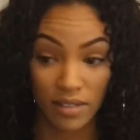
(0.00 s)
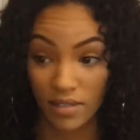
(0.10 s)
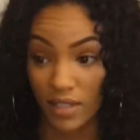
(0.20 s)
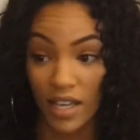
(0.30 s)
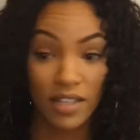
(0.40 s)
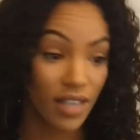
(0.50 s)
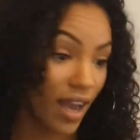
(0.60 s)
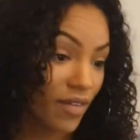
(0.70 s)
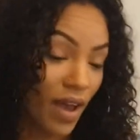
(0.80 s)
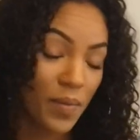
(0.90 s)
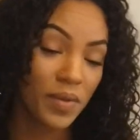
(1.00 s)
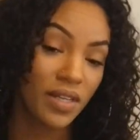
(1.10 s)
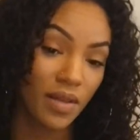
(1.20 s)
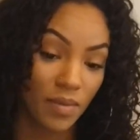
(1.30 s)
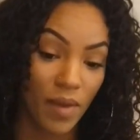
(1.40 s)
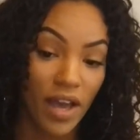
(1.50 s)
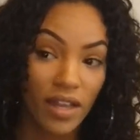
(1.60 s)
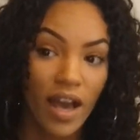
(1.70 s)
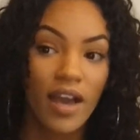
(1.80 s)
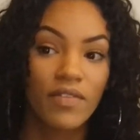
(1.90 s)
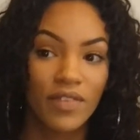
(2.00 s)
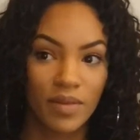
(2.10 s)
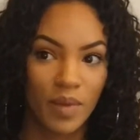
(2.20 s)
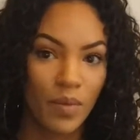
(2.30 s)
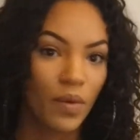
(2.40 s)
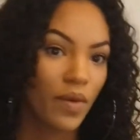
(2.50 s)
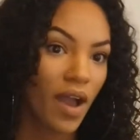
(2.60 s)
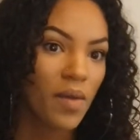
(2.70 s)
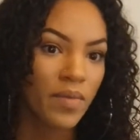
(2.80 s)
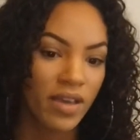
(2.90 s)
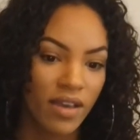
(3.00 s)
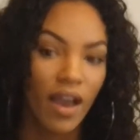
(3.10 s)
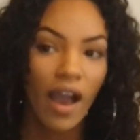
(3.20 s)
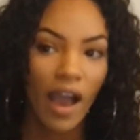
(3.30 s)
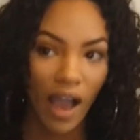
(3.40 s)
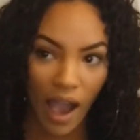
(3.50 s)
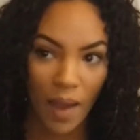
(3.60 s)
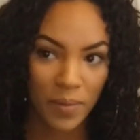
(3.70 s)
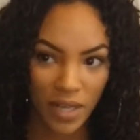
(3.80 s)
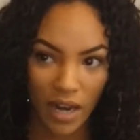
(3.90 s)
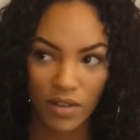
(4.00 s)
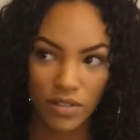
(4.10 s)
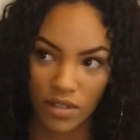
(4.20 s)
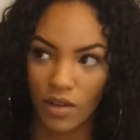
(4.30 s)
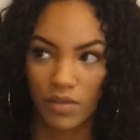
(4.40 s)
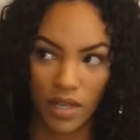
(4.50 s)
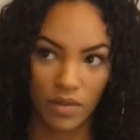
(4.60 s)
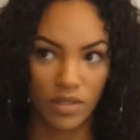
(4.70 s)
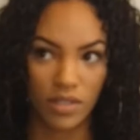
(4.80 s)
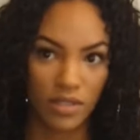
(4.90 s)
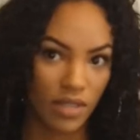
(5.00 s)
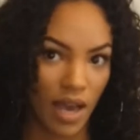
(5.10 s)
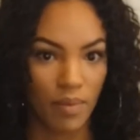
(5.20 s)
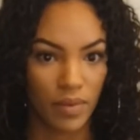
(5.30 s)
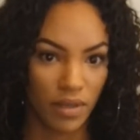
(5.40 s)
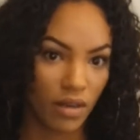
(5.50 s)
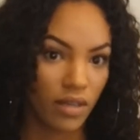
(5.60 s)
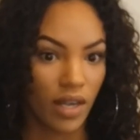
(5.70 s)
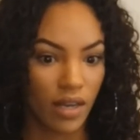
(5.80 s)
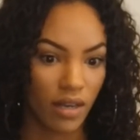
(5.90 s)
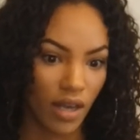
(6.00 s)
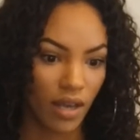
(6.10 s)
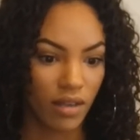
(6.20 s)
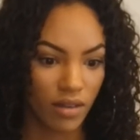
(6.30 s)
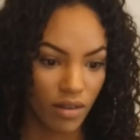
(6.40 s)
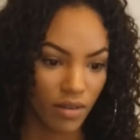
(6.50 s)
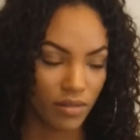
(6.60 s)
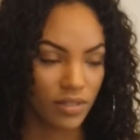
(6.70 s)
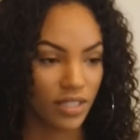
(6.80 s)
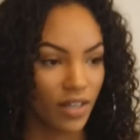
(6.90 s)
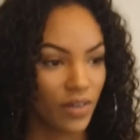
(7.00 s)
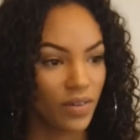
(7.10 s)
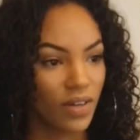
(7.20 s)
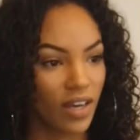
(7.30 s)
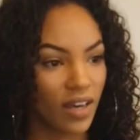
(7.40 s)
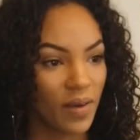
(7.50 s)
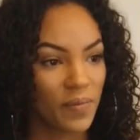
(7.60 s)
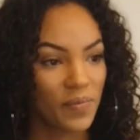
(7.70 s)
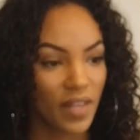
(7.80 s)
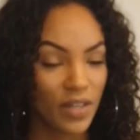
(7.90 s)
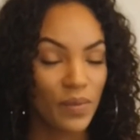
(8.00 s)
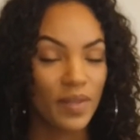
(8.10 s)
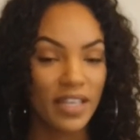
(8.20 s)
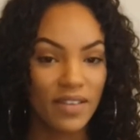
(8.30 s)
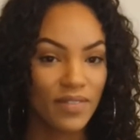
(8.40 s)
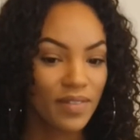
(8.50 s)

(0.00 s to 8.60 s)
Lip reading: the things that have happened in my life and people around me, I mean, I don't know if that would just happen on a day to day, you know. So I do believe.